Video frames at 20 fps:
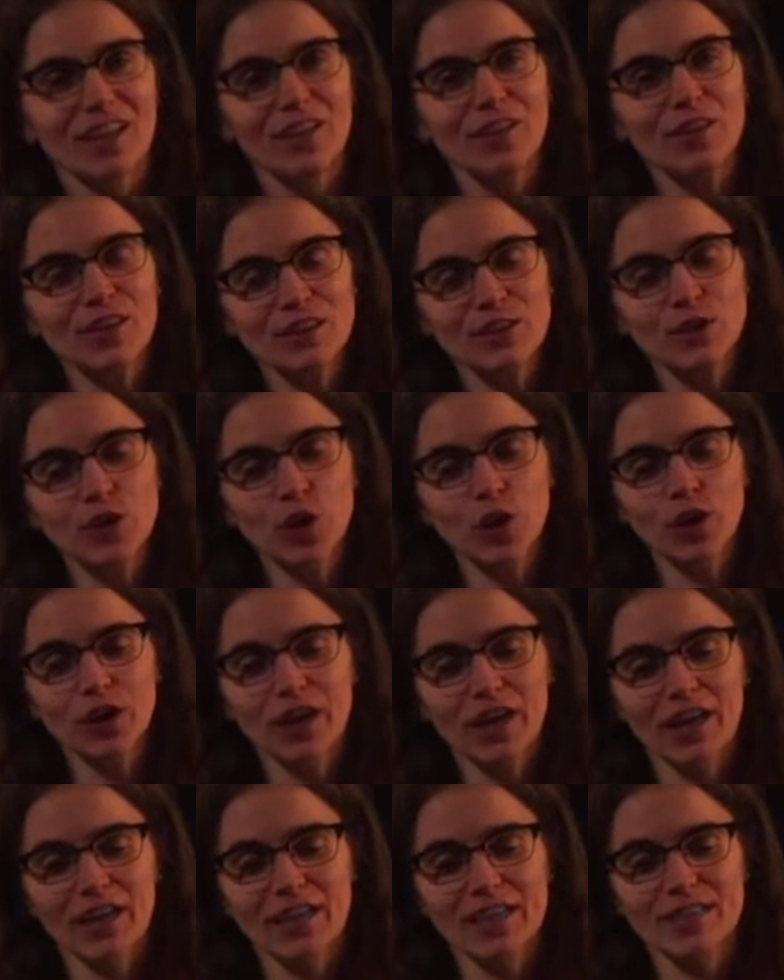This
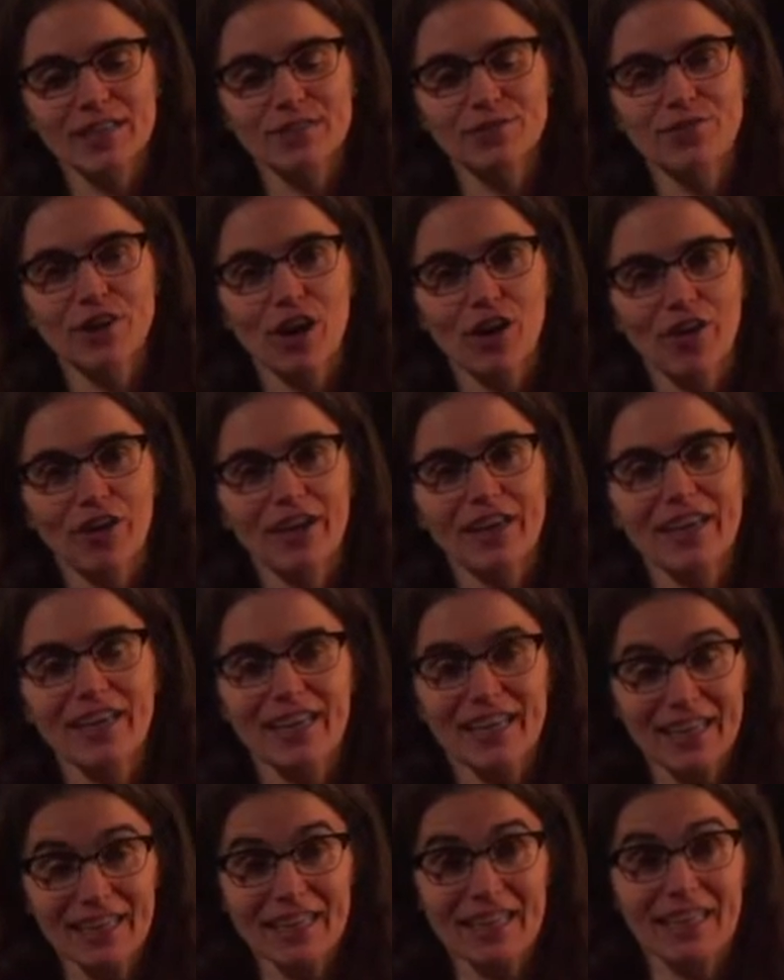yoga is very
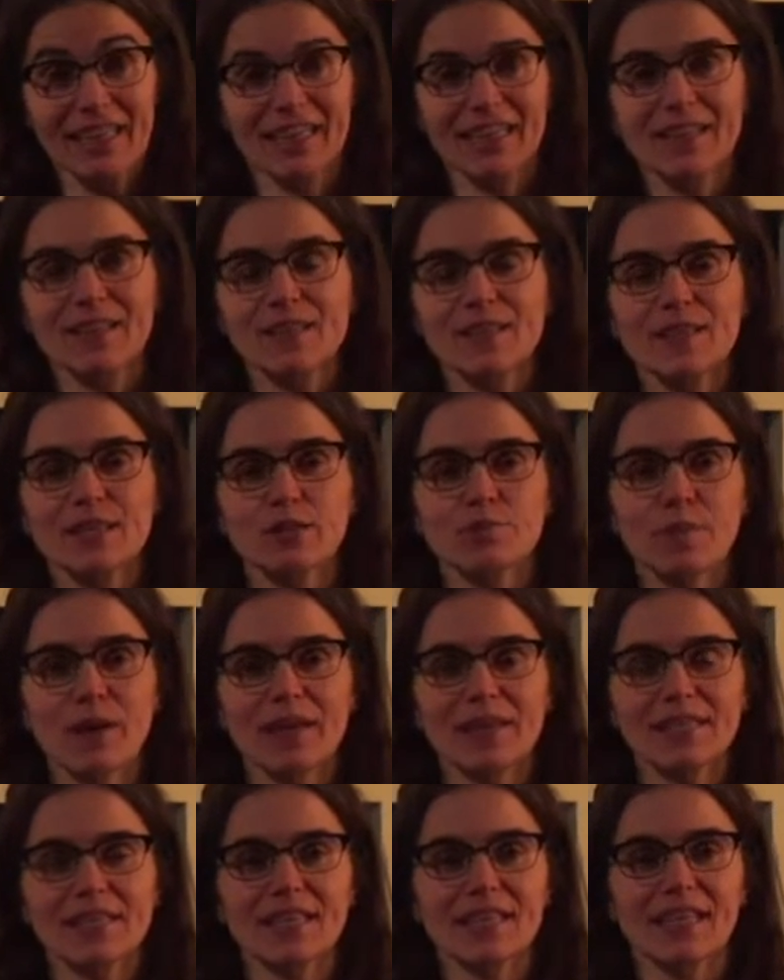healing. This is
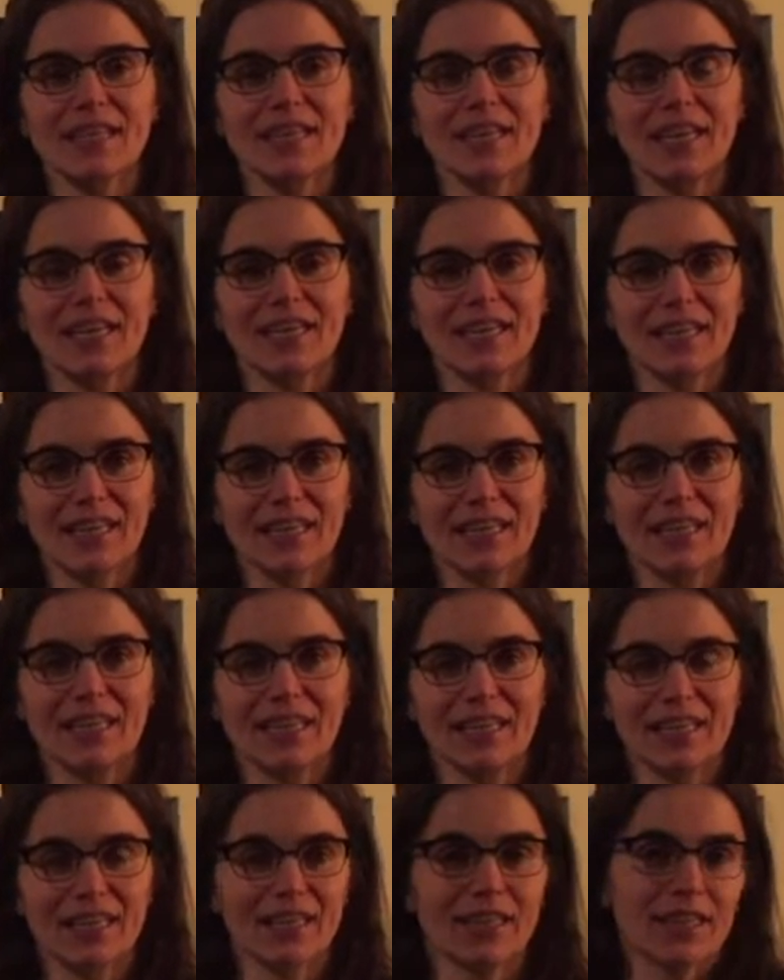basically a
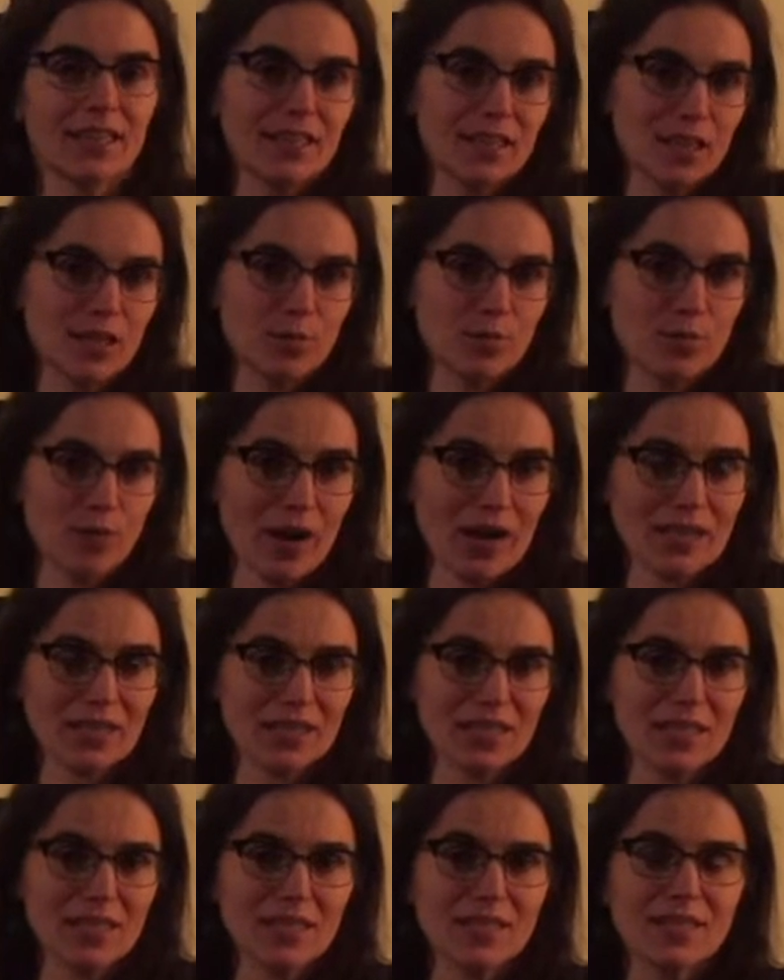healing
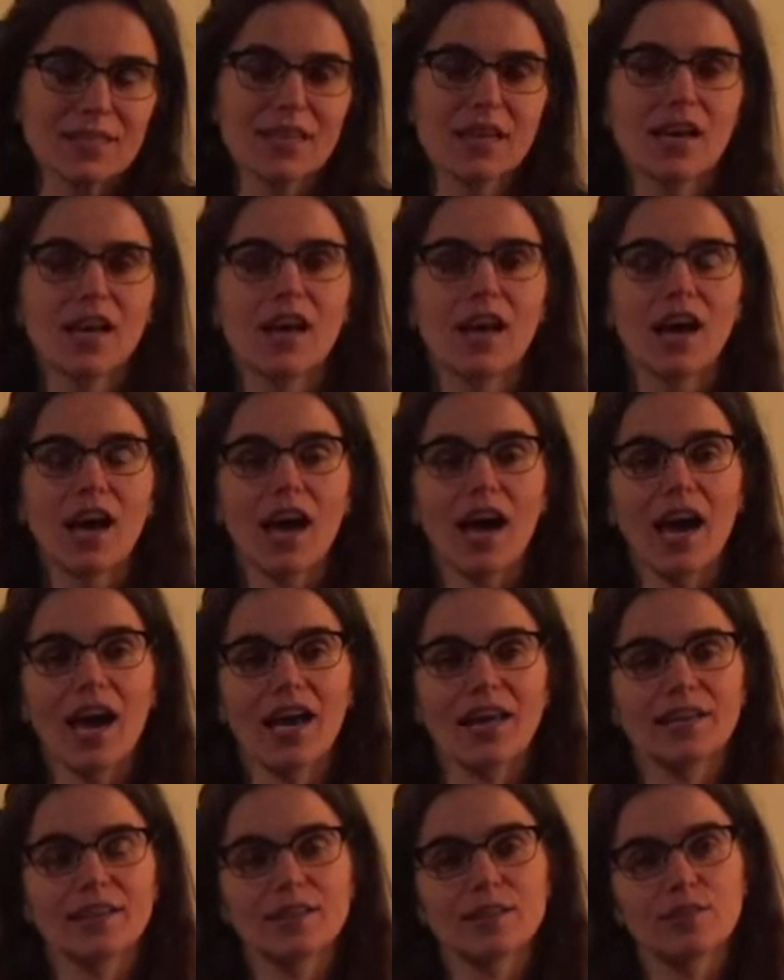practice,
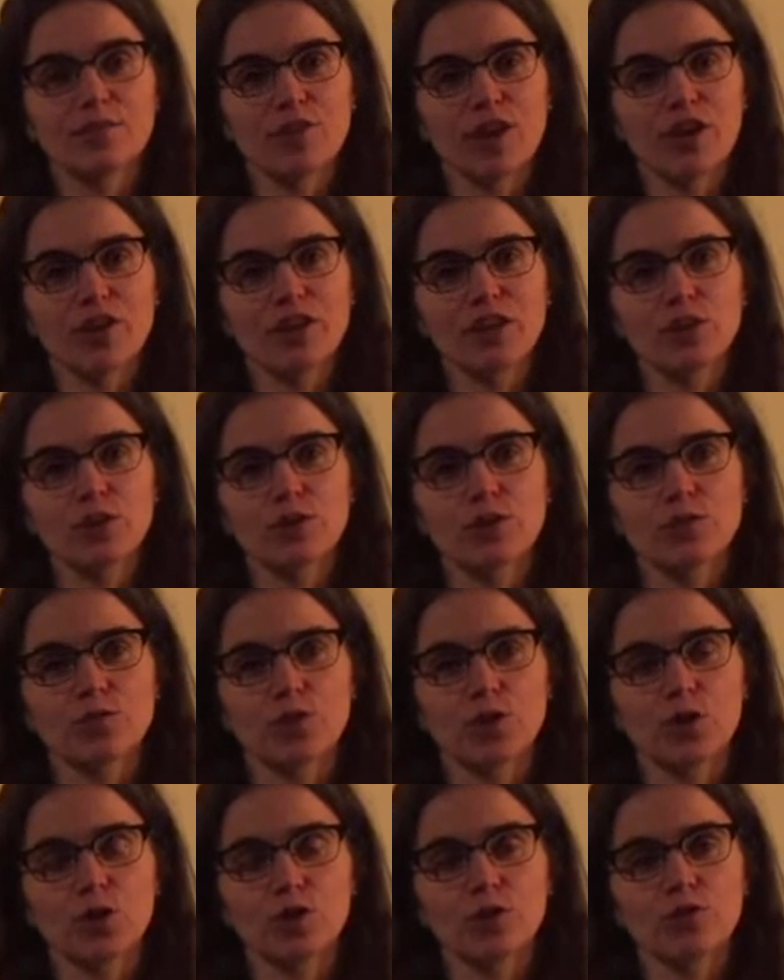and it's very
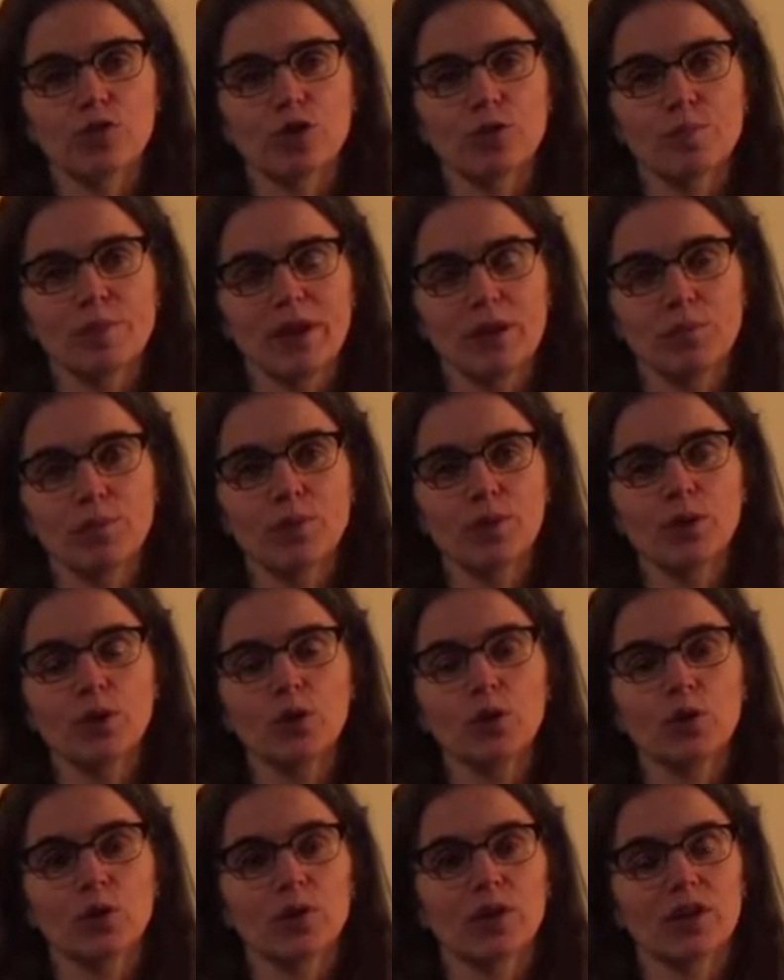useful for people
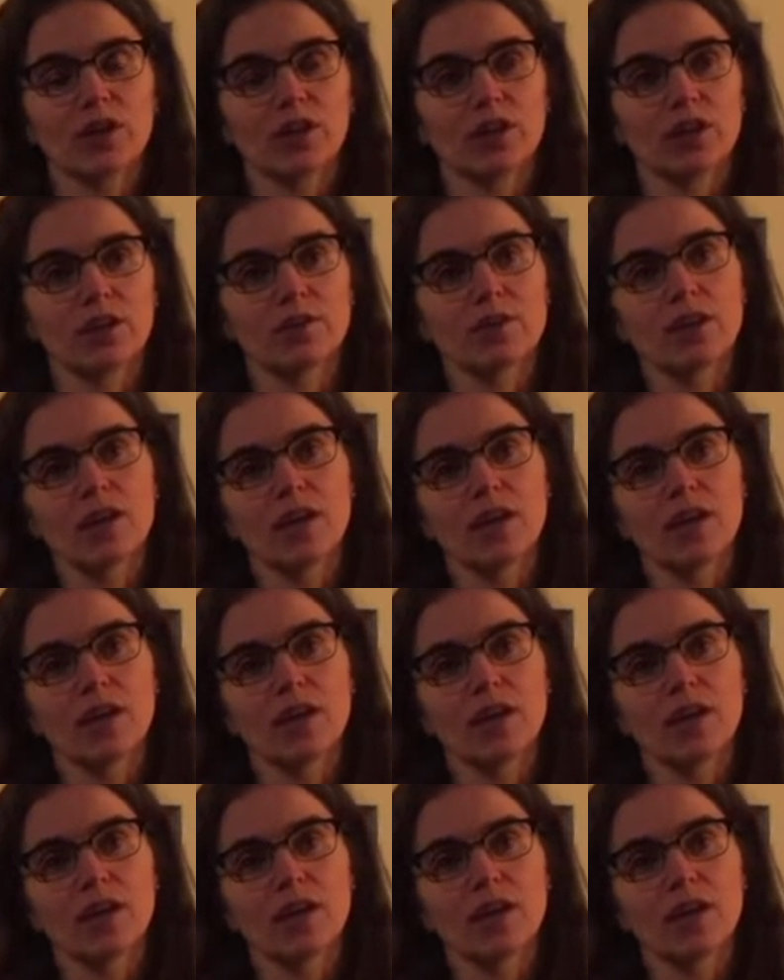who are